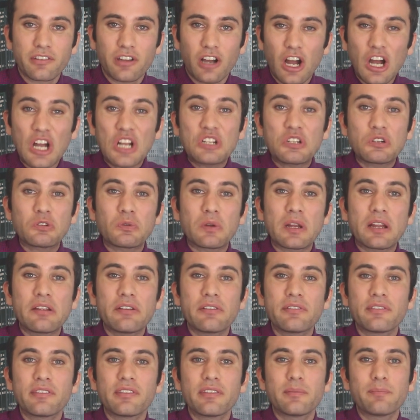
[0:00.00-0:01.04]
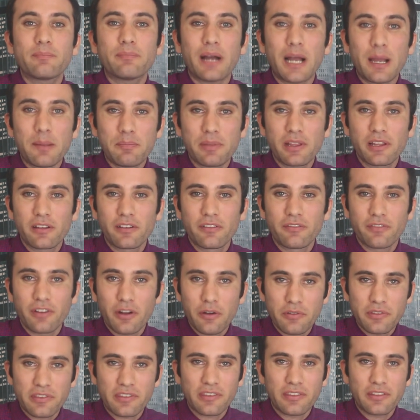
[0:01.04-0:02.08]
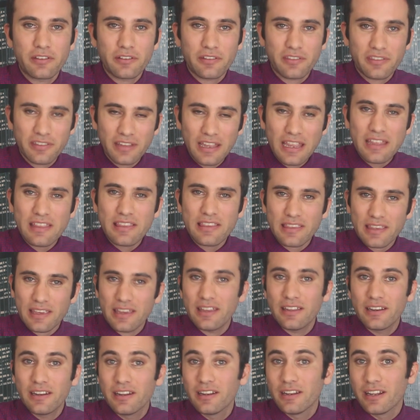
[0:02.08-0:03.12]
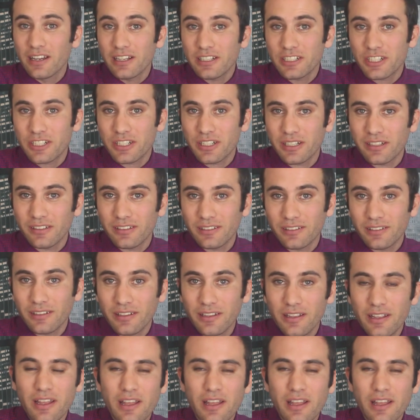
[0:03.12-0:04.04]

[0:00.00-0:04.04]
contrary to the popular votes in their states in a nutshell